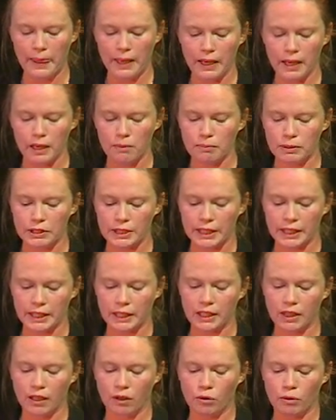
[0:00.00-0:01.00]
In
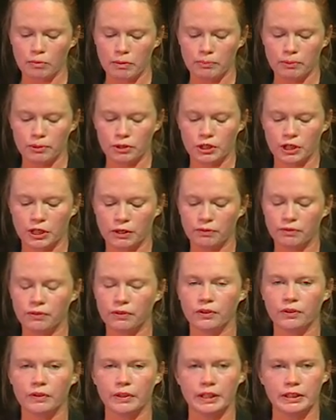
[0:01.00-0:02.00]
particular, we'll be pushing
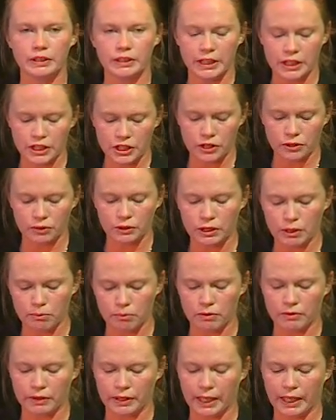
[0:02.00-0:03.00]
for the additional
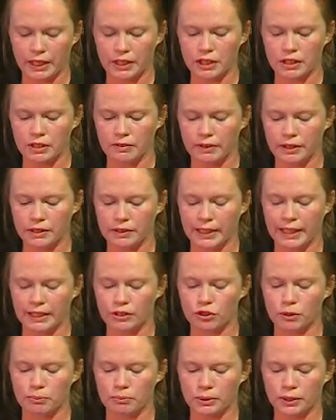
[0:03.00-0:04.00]
simplification of the
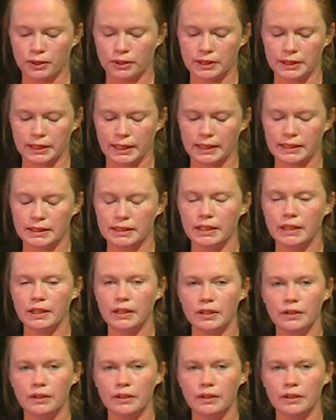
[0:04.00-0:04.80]
entry process